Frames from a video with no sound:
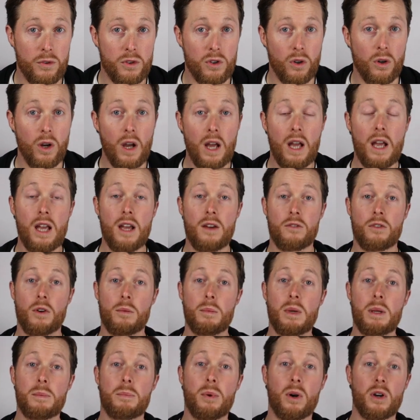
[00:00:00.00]
So for
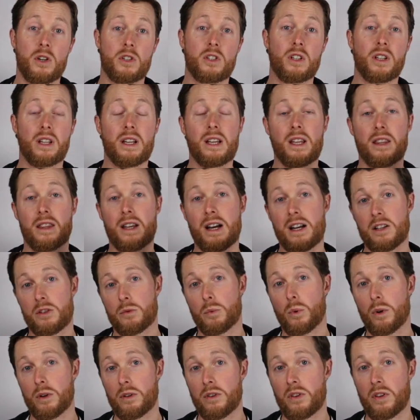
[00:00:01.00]
me personally, that's
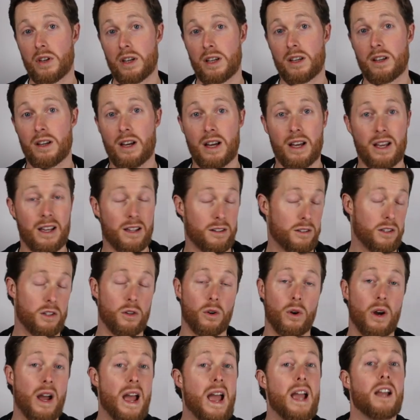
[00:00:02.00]
one thing,
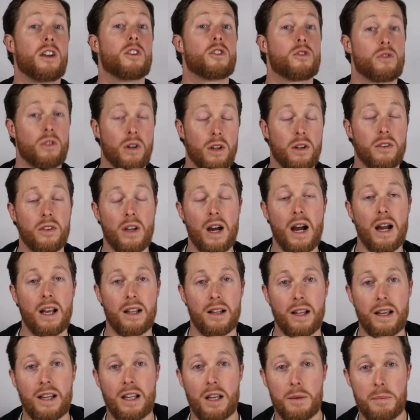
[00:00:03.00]
extra that I
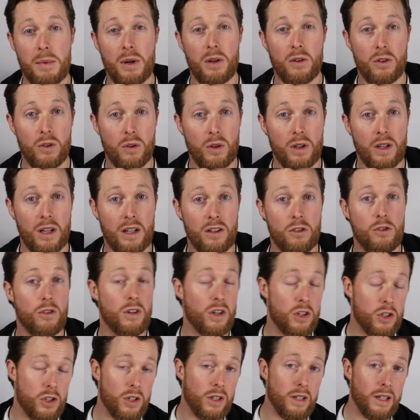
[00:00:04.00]
like about doing it
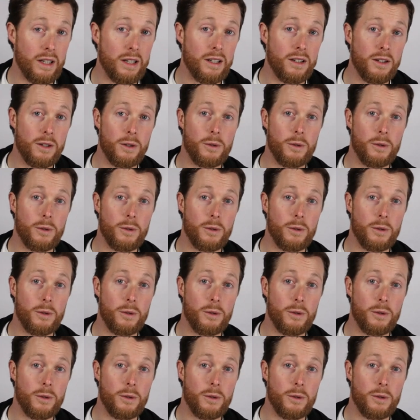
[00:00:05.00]
traditionally.